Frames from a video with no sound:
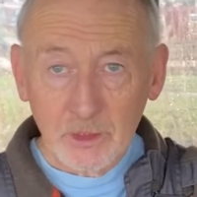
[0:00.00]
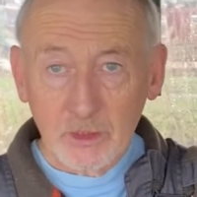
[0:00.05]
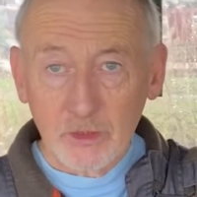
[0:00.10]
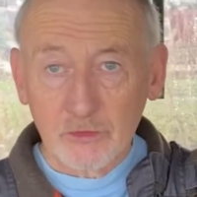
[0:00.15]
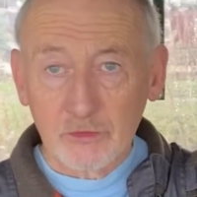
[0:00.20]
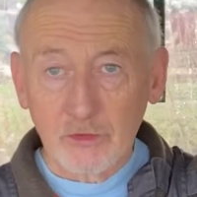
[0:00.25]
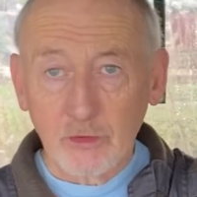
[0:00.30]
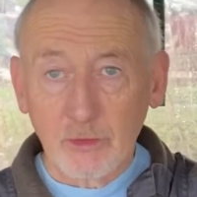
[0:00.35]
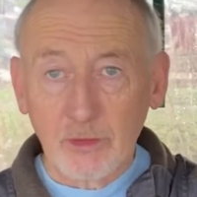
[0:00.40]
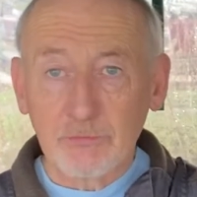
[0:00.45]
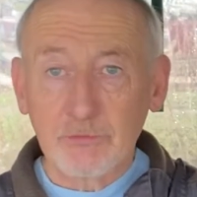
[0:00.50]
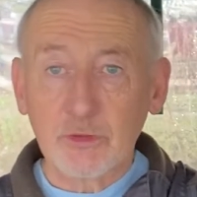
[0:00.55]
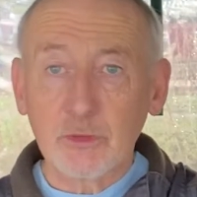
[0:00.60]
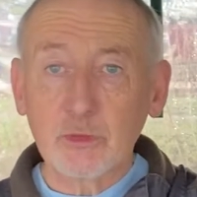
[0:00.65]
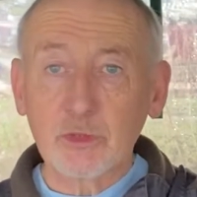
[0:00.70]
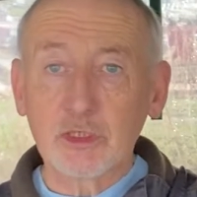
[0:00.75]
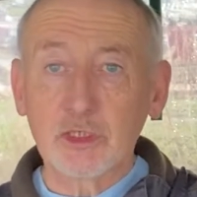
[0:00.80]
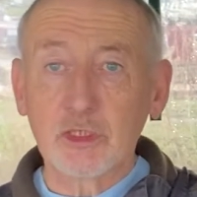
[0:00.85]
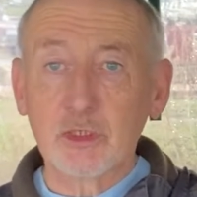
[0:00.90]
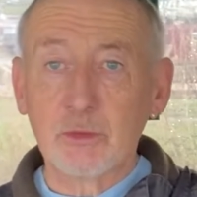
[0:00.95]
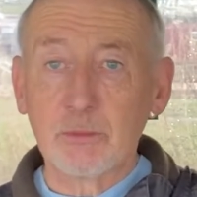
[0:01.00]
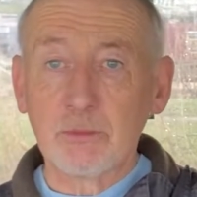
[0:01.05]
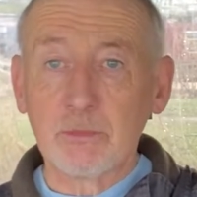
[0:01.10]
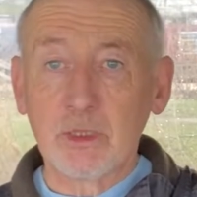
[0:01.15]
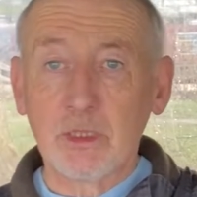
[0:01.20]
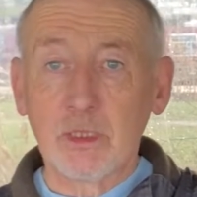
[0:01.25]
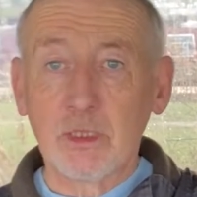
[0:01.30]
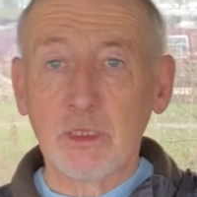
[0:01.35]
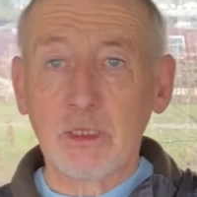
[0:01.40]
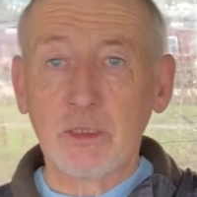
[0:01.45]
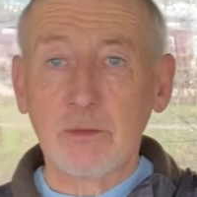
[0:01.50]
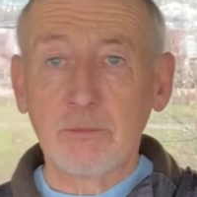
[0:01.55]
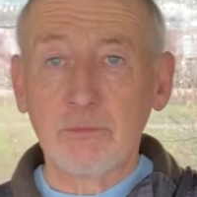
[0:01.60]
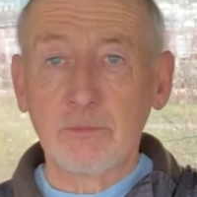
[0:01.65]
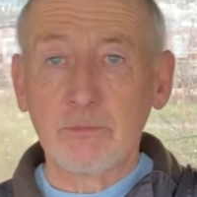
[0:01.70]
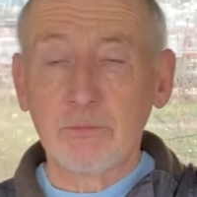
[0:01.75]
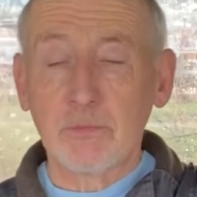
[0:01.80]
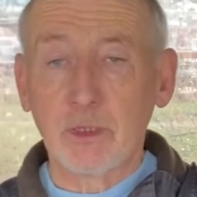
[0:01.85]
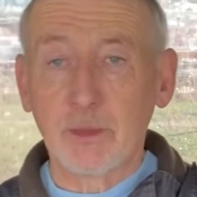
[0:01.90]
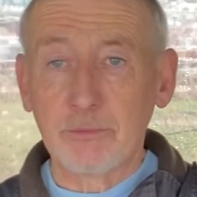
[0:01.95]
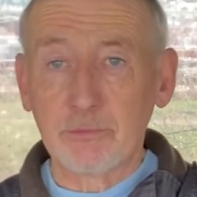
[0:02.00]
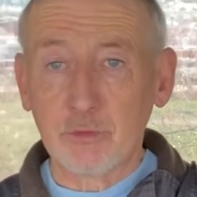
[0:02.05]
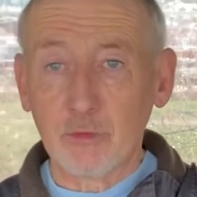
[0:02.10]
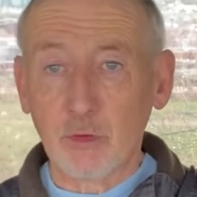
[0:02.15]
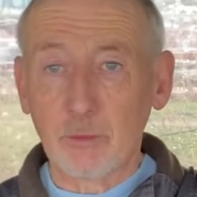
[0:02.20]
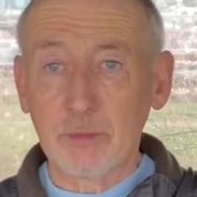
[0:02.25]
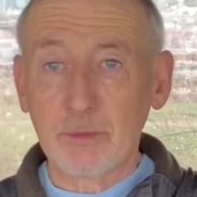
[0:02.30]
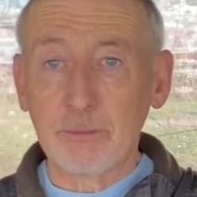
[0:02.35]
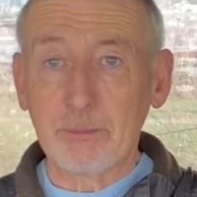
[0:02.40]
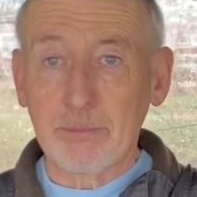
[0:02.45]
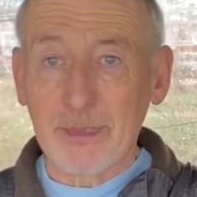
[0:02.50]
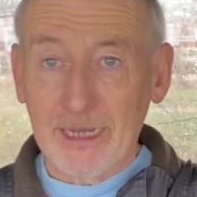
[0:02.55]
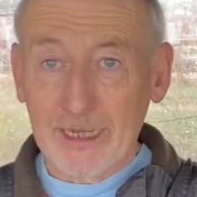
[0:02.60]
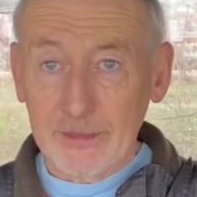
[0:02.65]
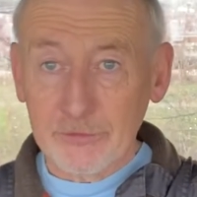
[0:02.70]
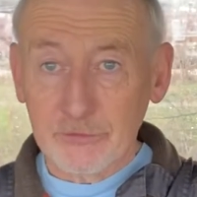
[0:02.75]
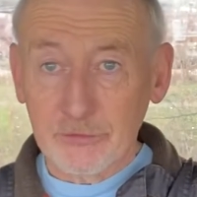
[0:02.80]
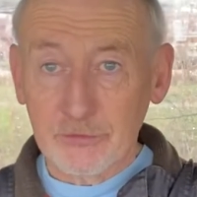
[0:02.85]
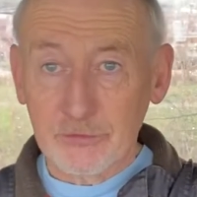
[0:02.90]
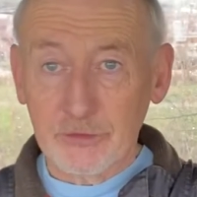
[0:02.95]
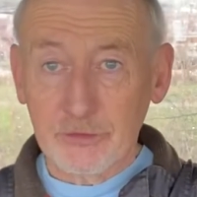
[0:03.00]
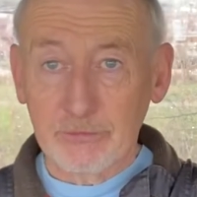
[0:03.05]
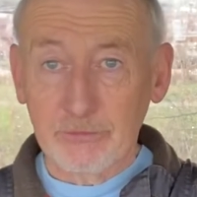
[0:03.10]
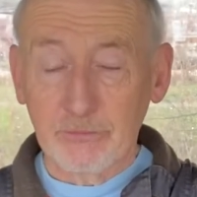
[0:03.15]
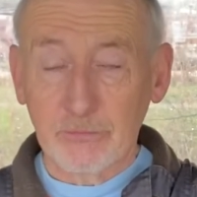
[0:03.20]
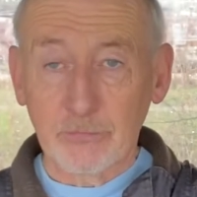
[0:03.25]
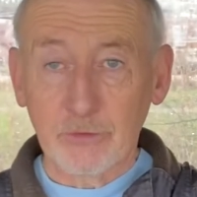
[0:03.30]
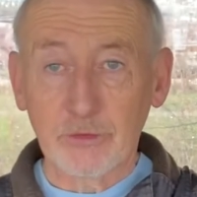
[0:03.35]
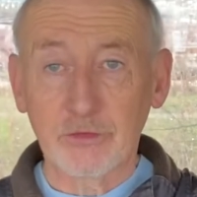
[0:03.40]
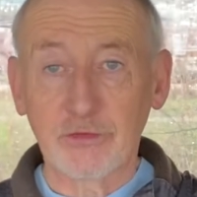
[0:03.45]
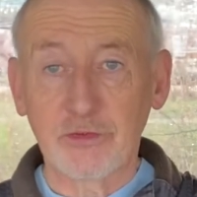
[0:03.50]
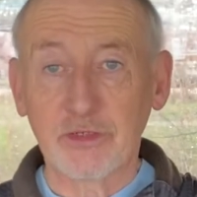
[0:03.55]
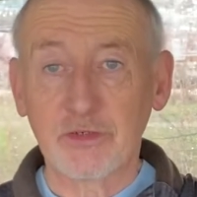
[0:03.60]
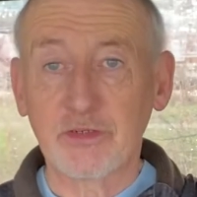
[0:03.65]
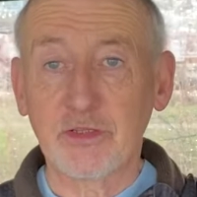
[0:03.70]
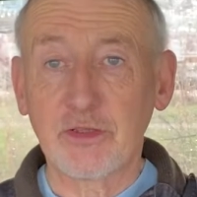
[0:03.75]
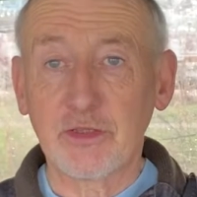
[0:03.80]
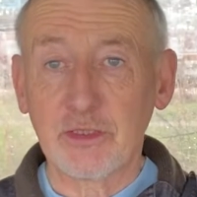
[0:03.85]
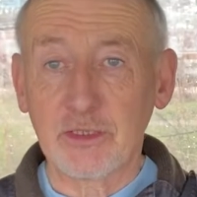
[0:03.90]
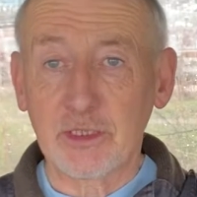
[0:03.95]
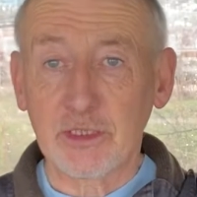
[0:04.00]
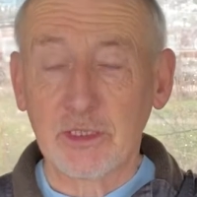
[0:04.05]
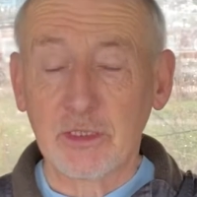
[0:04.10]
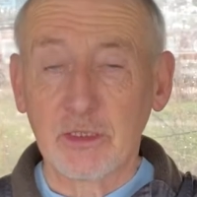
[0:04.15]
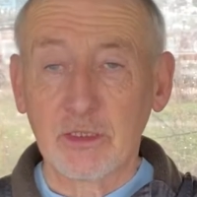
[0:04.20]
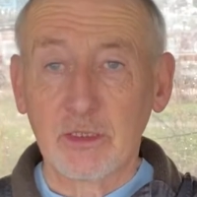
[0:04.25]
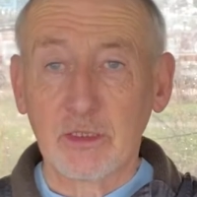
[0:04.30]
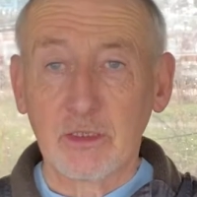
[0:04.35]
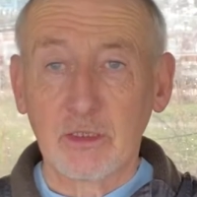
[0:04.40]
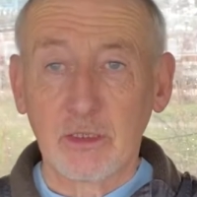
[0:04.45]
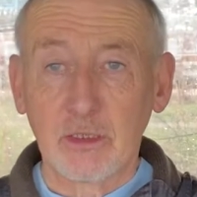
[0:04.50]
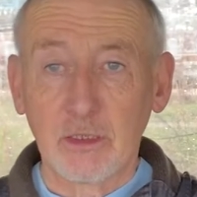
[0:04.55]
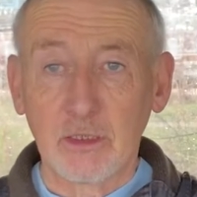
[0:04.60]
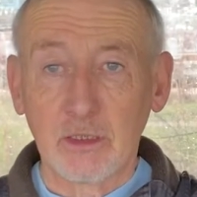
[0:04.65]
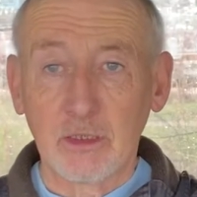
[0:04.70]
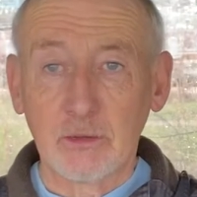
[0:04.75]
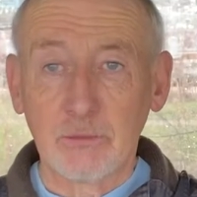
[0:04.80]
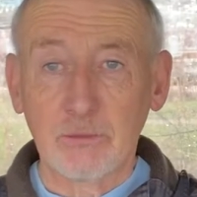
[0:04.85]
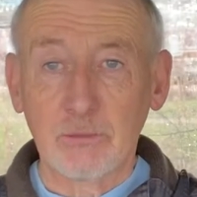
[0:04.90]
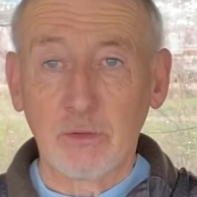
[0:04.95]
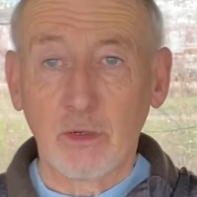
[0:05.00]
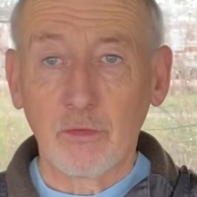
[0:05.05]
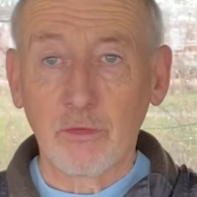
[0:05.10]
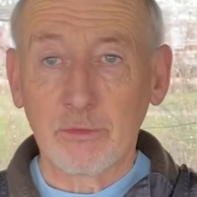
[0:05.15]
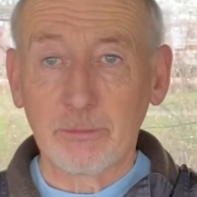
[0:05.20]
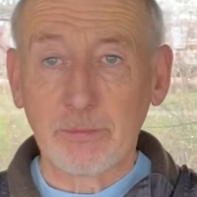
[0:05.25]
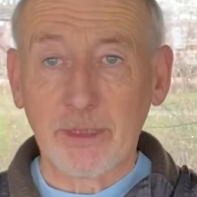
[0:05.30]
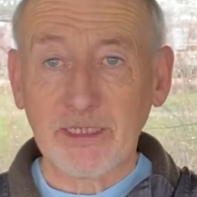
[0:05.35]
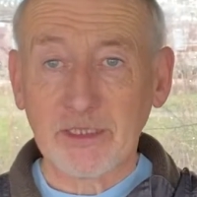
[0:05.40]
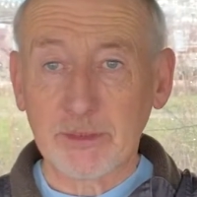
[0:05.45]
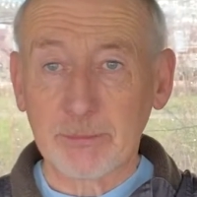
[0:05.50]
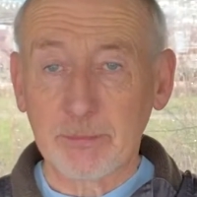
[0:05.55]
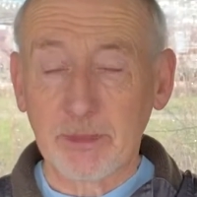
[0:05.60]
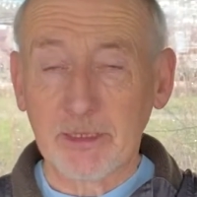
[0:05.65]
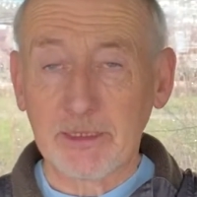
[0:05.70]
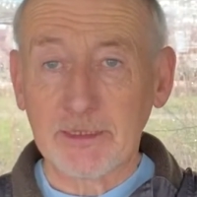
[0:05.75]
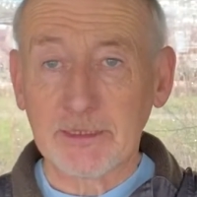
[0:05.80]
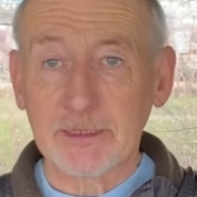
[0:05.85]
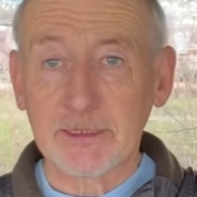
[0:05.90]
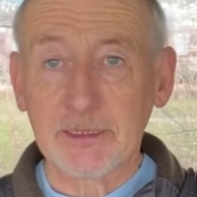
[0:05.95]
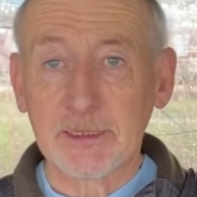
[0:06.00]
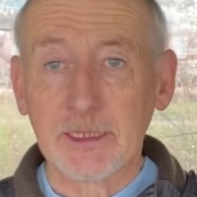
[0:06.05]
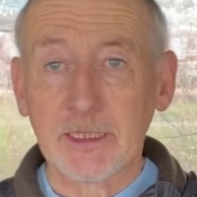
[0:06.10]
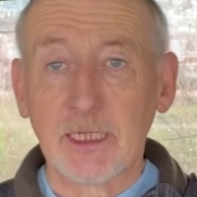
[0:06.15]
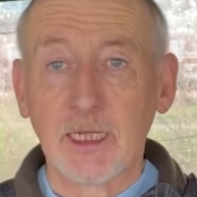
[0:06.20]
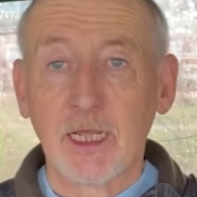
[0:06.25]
So I've used some absorbent pads that sit in the on the base plate,